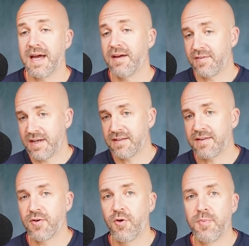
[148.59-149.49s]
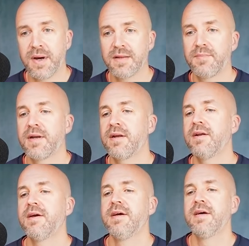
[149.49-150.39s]
I've clicked the Copilot
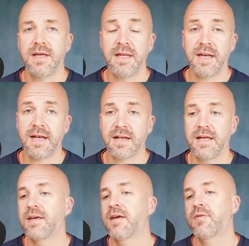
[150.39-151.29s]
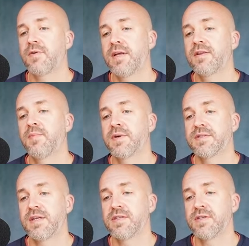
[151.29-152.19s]
button and then I'll click create
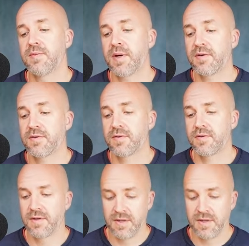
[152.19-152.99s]
presentation about